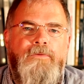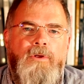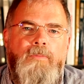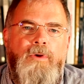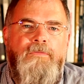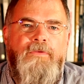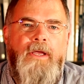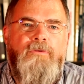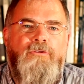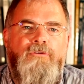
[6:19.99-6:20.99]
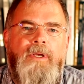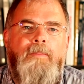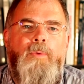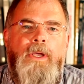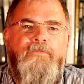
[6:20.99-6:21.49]
flow moves
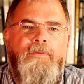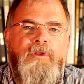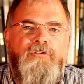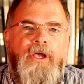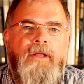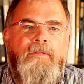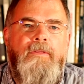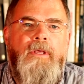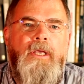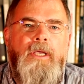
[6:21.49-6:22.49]
downstream away from the jets,